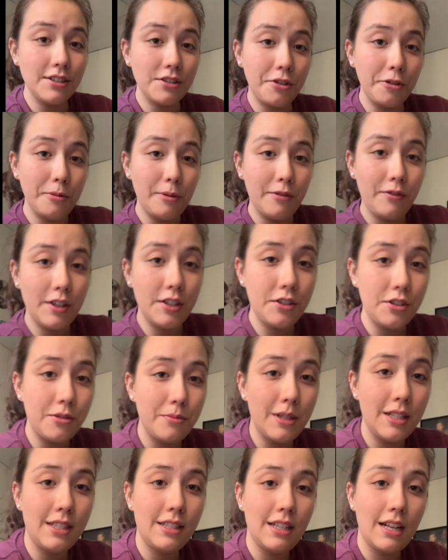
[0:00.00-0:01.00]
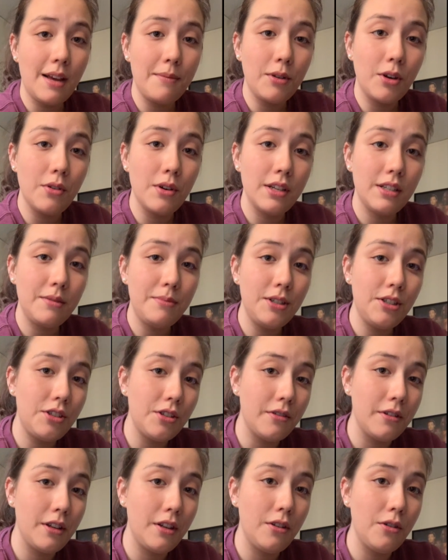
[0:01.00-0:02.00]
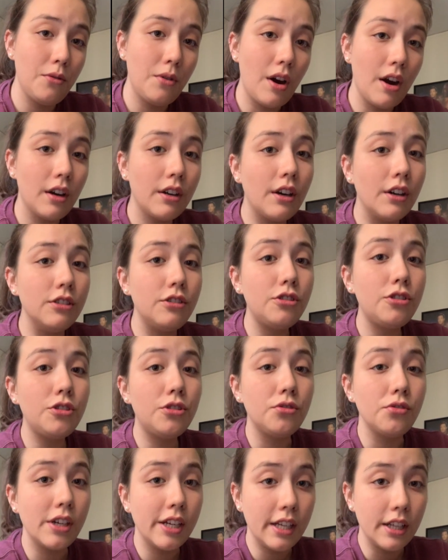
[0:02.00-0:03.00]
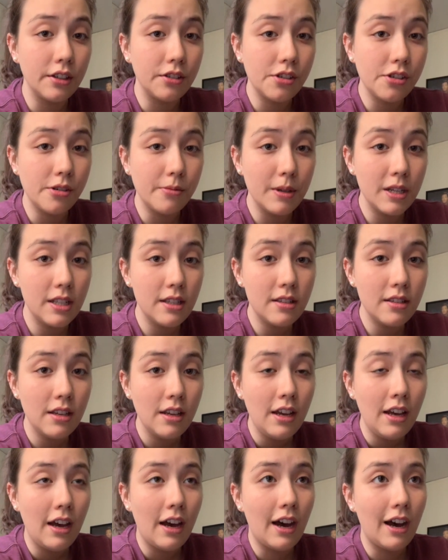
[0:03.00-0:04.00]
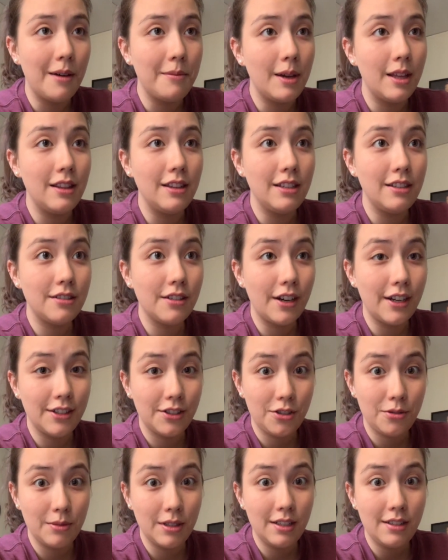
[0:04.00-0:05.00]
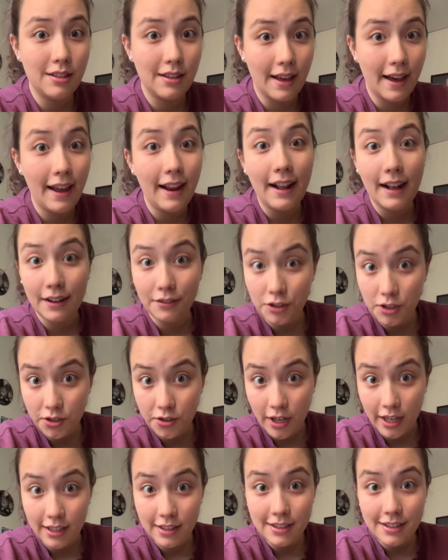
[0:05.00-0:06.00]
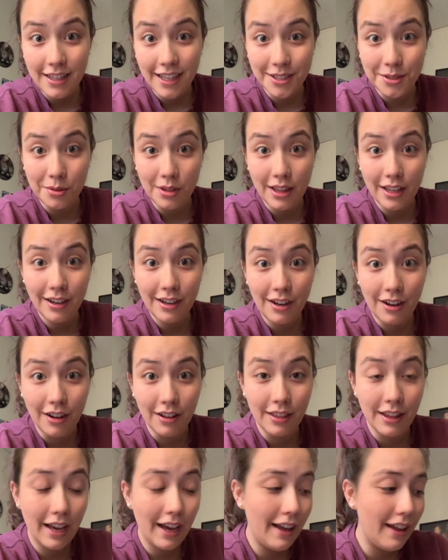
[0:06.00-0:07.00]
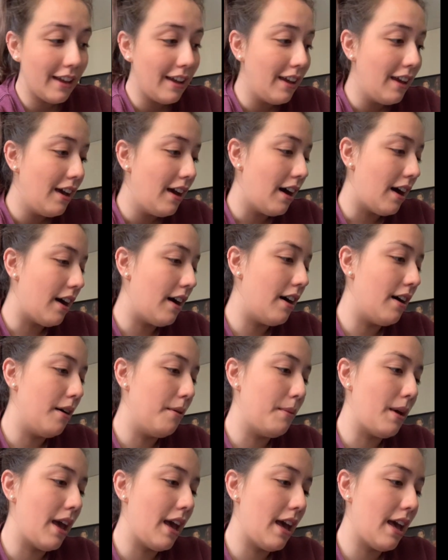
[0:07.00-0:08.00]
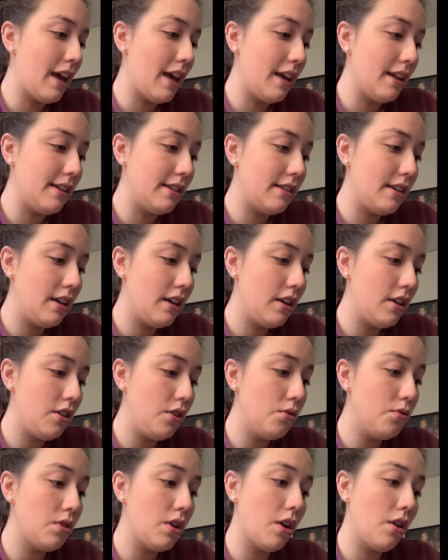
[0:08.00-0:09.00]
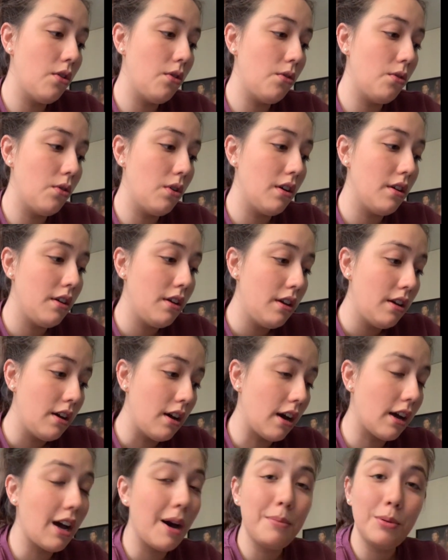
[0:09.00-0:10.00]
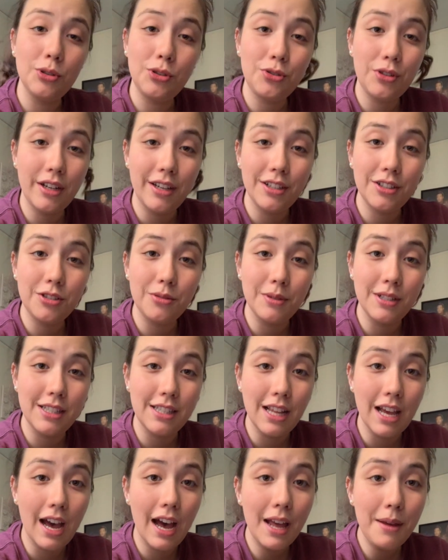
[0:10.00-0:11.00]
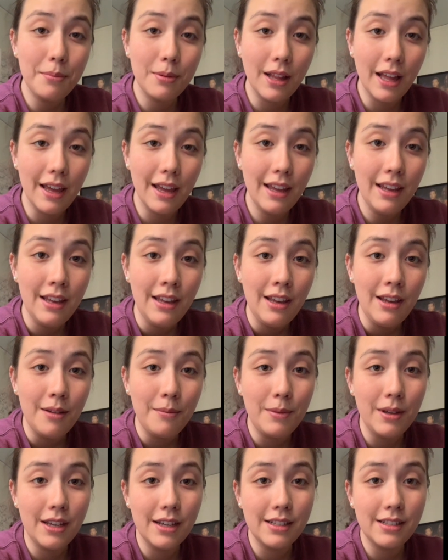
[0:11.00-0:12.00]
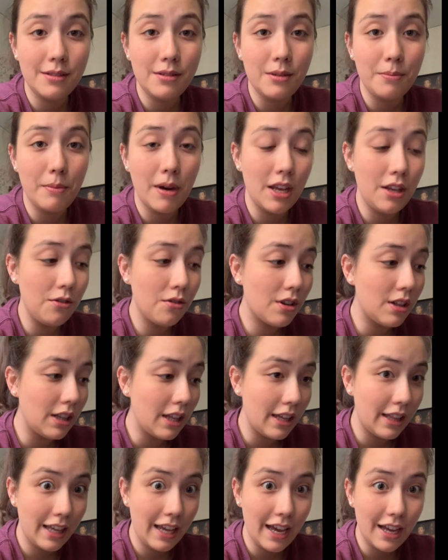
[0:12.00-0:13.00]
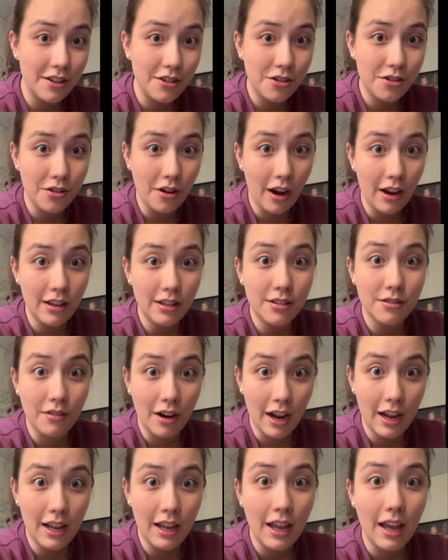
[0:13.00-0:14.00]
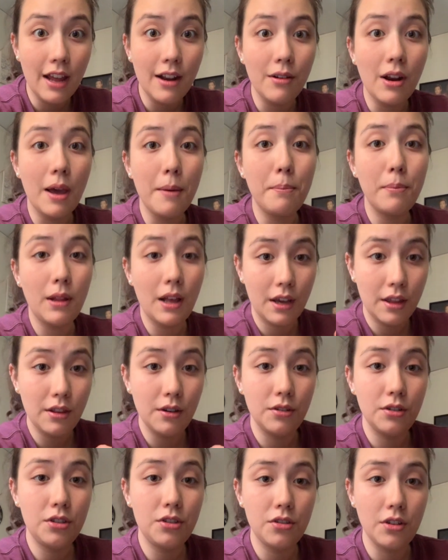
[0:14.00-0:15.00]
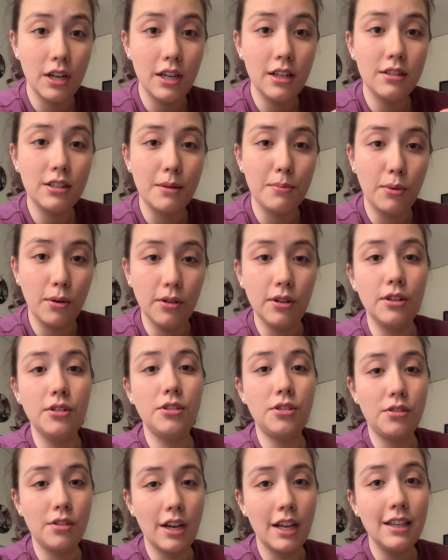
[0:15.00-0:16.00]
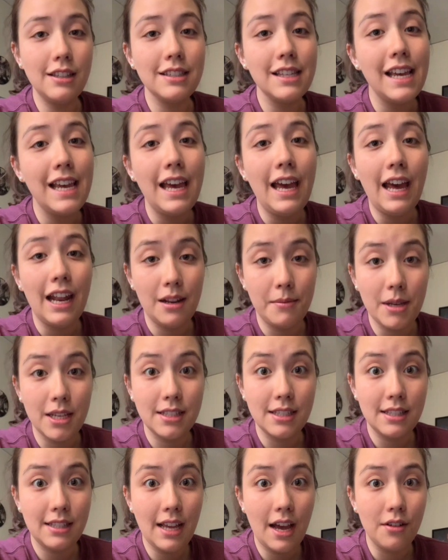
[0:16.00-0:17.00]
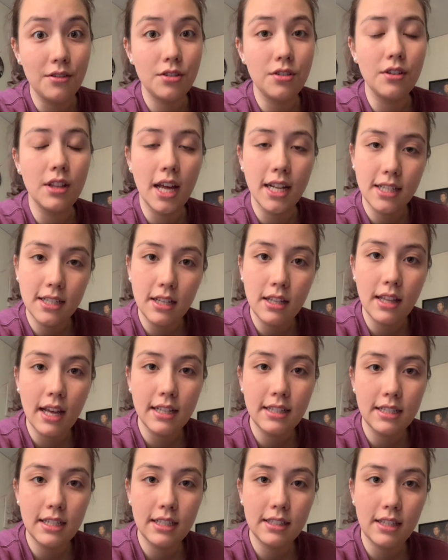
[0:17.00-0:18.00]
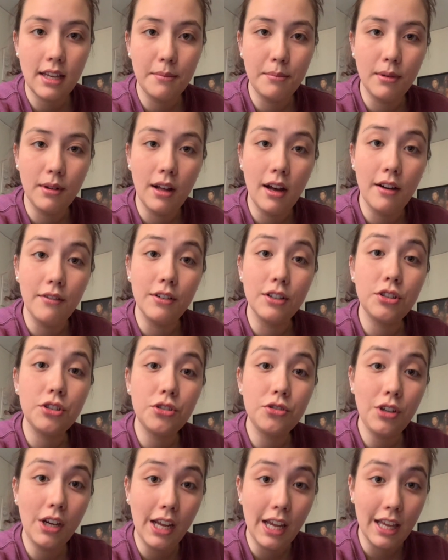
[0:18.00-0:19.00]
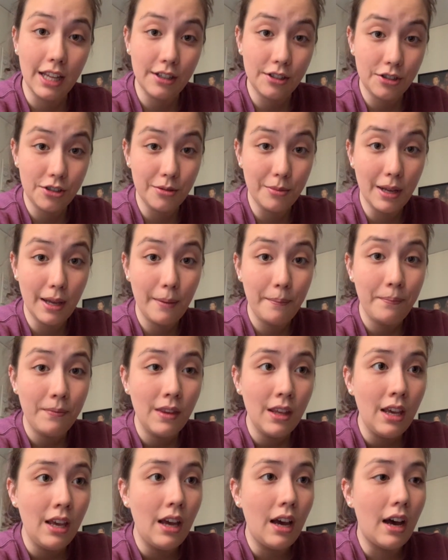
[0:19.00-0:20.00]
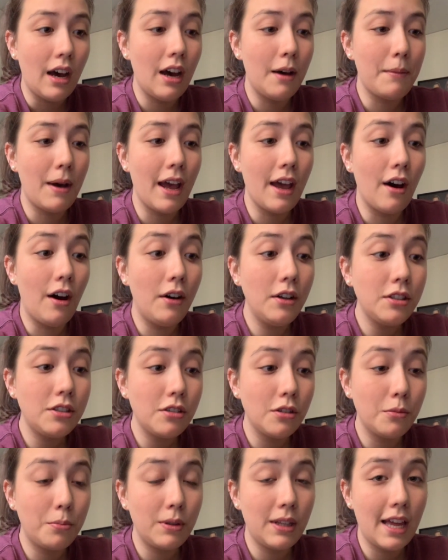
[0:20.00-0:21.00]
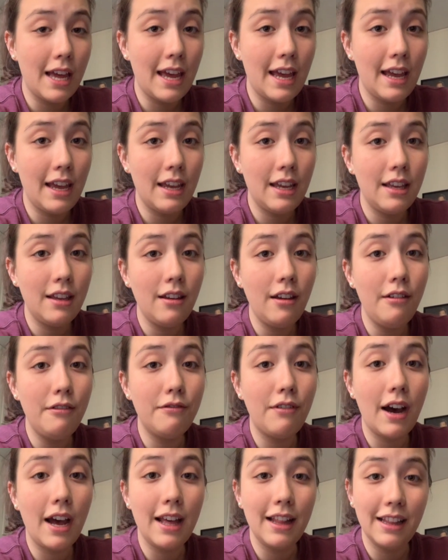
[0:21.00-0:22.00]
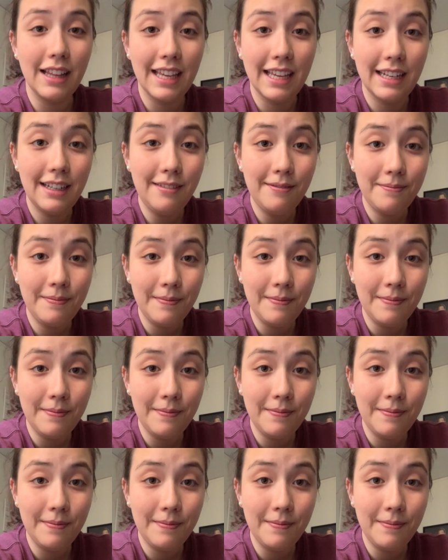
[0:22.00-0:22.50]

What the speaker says: group of instruments that I'm going to be showing you are called string instruments. And these are instruments that have strings. That's what they're called that. And you know a couple string instruments that I play because my ukulele has strings, right? And I pluck those strings, I pull those strings, and it makes a sound. So that's it. That's an example of a string instrument. I also play violin,